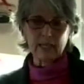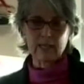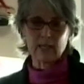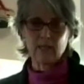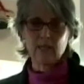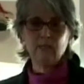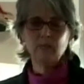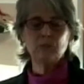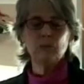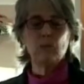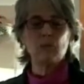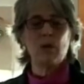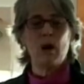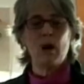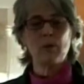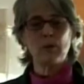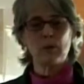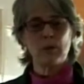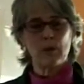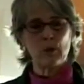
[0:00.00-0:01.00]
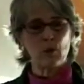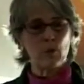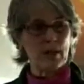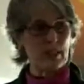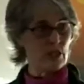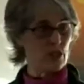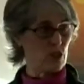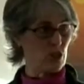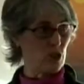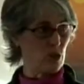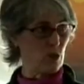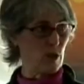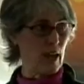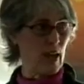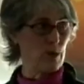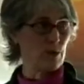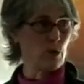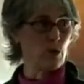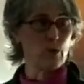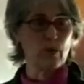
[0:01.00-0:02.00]
it probably went to
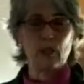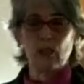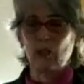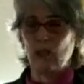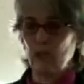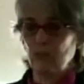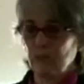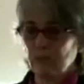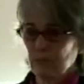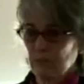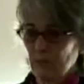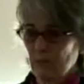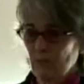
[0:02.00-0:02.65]
Amarillo,